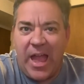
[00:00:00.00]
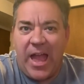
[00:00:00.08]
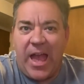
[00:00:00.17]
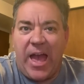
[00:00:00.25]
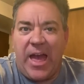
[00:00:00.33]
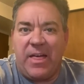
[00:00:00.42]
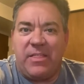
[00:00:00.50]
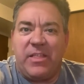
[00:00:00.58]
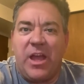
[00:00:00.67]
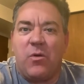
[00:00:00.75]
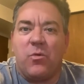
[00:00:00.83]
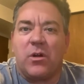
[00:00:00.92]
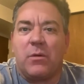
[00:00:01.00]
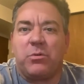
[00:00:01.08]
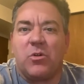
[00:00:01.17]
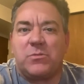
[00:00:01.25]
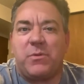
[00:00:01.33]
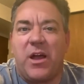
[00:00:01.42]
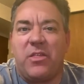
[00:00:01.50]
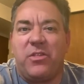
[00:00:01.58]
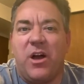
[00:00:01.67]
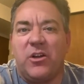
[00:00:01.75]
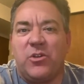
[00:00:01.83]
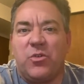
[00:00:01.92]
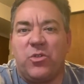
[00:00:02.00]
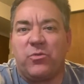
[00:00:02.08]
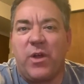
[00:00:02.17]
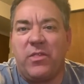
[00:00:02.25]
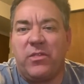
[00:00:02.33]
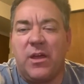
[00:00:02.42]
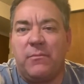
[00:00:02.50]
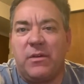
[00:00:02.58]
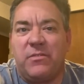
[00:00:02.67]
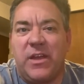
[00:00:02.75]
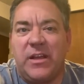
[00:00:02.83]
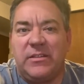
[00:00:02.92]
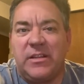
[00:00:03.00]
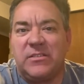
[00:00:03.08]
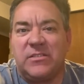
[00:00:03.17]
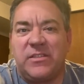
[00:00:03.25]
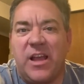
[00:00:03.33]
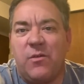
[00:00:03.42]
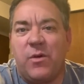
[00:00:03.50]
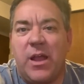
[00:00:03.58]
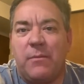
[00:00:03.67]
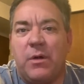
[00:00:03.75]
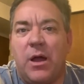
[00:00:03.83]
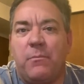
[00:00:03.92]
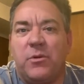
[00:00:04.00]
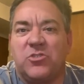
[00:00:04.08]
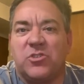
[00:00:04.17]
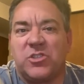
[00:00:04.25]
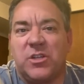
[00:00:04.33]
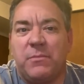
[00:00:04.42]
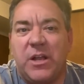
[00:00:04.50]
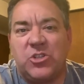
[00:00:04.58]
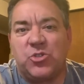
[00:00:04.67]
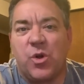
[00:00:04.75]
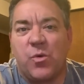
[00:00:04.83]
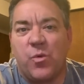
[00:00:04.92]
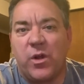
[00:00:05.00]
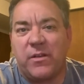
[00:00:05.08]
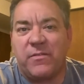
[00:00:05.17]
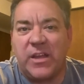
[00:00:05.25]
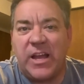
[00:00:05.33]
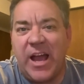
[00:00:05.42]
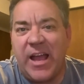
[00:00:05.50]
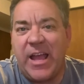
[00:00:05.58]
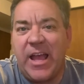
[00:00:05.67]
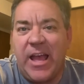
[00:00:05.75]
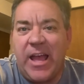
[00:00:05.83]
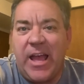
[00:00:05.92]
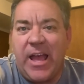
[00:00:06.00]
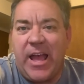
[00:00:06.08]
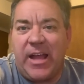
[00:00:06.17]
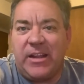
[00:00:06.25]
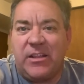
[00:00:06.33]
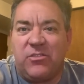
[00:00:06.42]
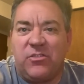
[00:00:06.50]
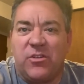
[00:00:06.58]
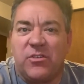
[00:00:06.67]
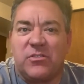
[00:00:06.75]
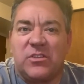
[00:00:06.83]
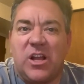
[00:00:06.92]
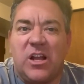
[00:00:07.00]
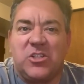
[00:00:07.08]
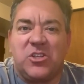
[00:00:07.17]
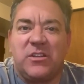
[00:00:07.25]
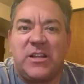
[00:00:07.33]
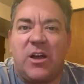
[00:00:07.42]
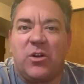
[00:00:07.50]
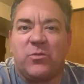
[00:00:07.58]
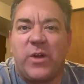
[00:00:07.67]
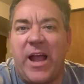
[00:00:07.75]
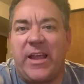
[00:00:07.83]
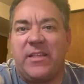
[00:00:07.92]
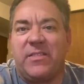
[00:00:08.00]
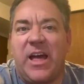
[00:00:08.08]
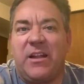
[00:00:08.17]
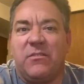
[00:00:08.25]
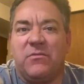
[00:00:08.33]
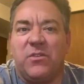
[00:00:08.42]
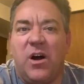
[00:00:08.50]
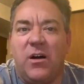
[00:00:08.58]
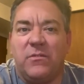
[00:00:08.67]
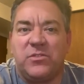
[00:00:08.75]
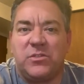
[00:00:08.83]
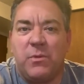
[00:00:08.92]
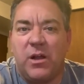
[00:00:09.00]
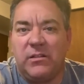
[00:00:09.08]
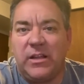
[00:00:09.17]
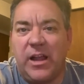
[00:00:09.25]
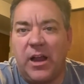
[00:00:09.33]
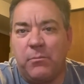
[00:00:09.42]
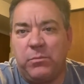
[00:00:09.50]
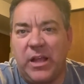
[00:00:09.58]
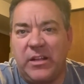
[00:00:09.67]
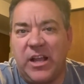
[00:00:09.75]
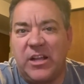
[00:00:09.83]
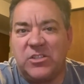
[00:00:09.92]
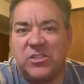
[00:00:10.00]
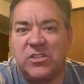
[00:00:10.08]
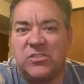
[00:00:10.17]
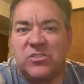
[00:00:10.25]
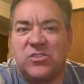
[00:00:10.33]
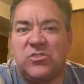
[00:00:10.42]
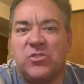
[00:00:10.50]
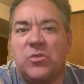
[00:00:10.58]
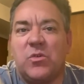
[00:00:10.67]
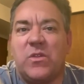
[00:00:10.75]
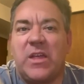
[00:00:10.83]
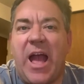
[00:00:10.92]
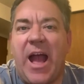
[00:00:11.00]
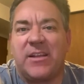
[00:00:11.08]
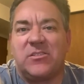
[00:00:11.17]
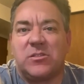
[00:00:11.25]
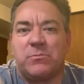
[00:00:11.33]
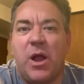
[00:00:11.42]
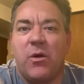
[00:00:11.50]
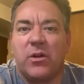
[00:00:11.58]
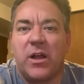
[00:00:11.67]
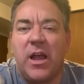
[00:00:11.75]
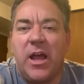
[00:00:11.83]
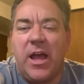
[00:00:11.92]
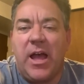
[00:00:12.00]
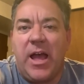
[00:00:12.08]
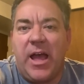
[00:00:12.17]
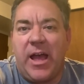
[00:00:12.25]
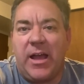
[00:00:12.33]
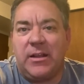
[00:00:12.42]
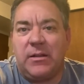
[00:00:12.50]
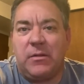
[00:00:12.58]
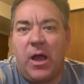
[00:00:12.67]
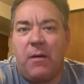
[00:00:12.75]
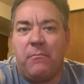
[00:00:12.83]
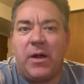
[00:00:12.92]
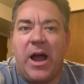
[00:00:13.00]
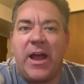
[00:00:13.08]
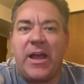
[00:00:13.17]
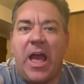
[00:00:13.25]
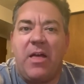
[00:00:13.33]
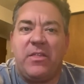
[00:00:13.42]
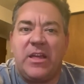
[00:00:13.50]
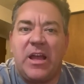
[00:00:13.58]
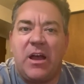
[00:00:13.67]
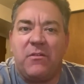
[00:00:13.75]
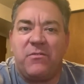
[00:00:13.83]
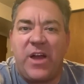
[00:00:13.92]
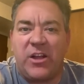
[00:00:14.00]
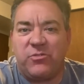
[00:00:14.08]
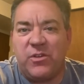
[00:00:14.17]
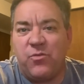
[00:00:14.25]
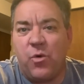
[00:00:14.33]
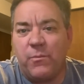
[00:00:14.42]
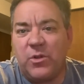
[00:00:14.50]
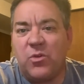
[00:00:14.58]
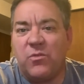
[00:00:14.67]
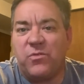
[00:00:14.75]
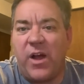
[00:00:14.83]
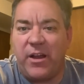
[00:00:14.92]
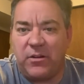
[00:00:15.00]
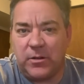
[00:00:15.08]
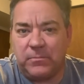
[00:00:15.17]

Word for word: And they were approached by a thug who threatened them if they didn't stay away, but Patricia made short work of the guy and in turn uh, shut down a racket that involved smuggling airplane engines to the Axis power headed by the factory foreman who fired her.